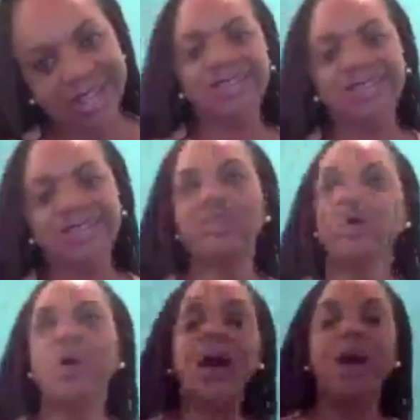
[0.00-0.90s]
And
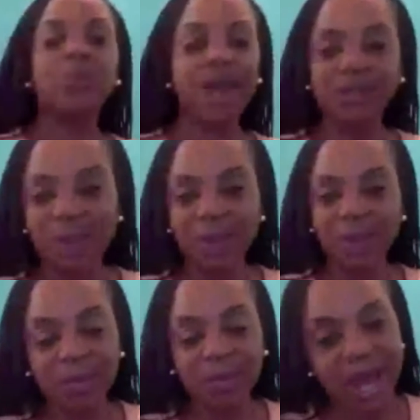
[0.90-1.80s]
so I packed
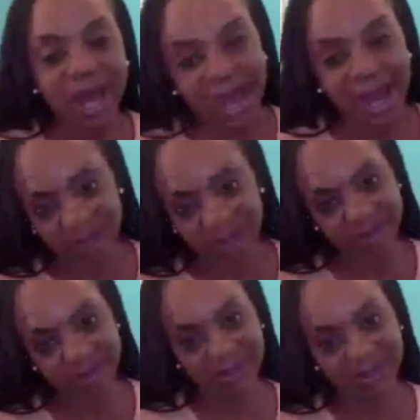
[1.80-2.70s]
my
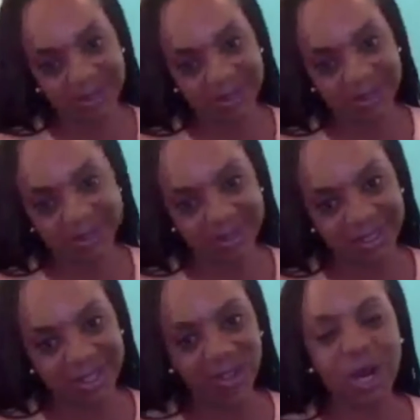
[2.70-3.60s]
bags,
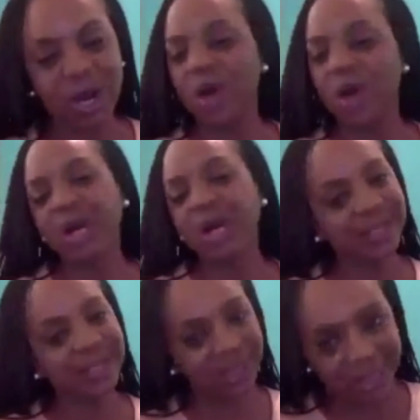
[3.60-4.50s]
grabbed
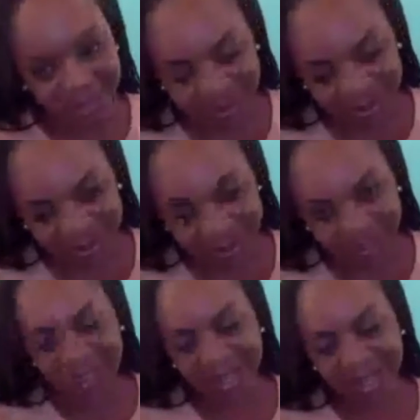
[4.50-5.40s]
all my
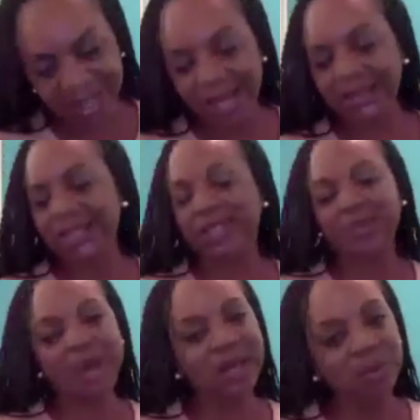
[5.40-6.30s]
things.
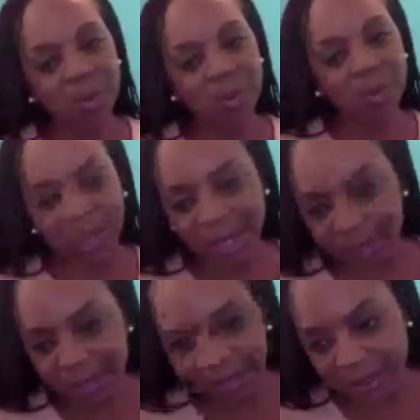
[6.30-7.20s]
I said goodbye to
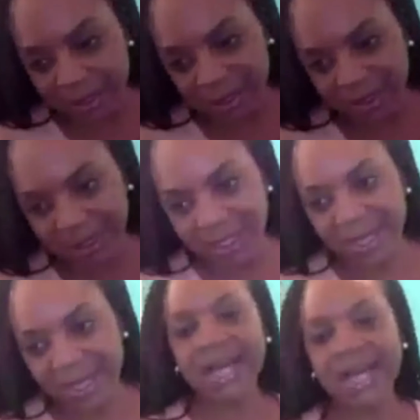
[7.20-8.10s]
my parents.
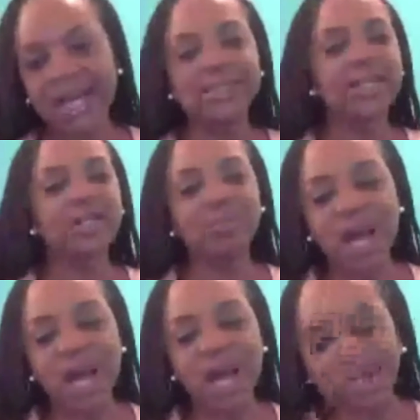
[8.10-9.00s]

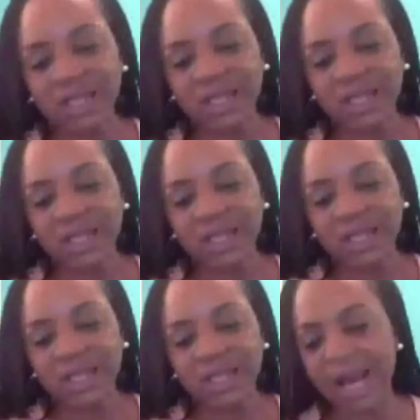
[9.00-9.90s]
I said goodbye to
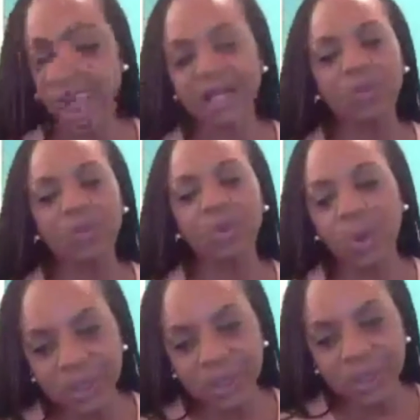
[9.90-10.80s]
the thought of
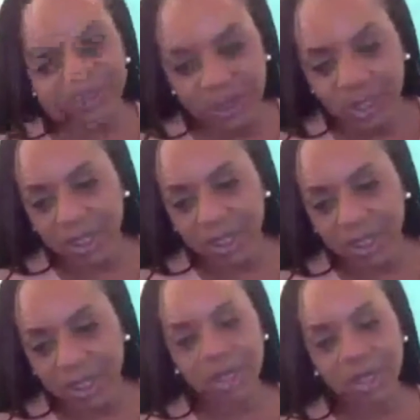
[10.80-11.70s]
buying a Porsche,
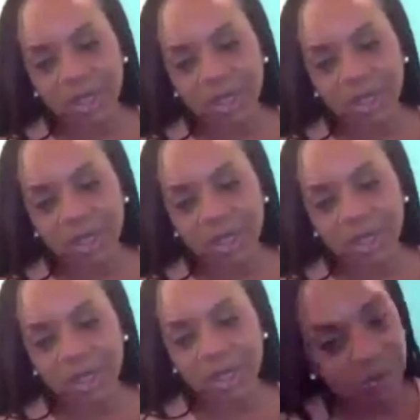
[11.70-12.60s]
a big
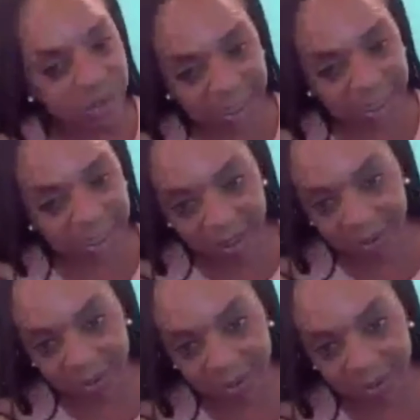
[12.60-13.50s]
house in Hollywood
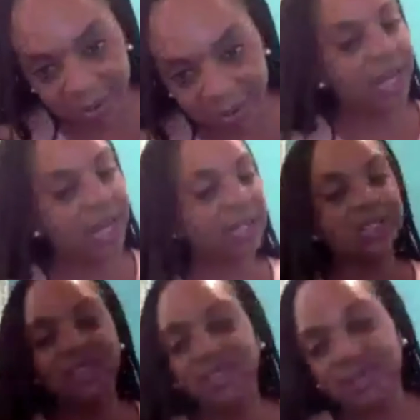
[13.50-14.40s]
Hills, and the
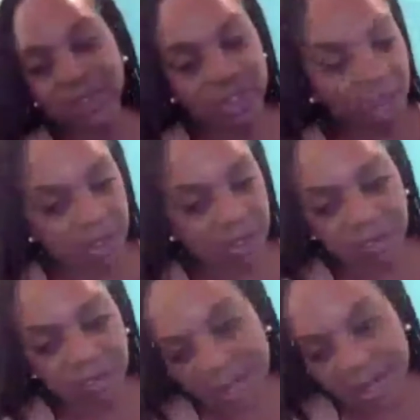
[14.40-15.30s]
six foot
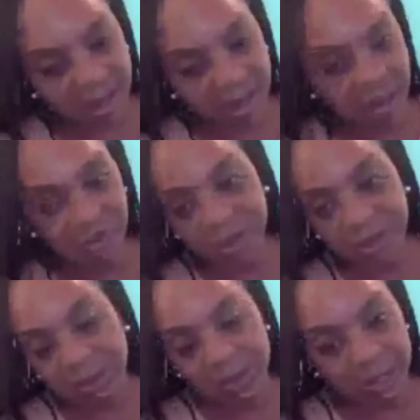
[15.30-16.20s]
chocolate man I thought I
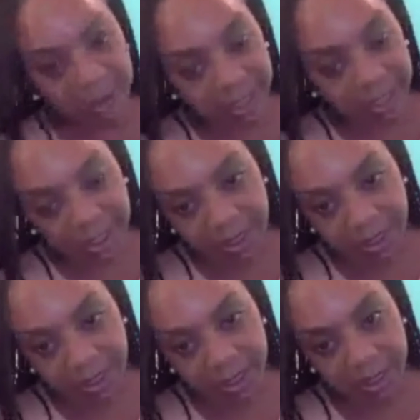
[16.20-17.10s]
was going to
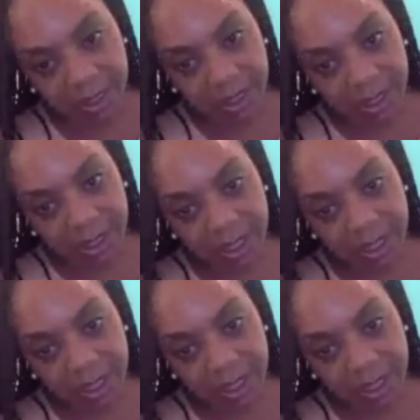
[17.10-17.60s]
marry.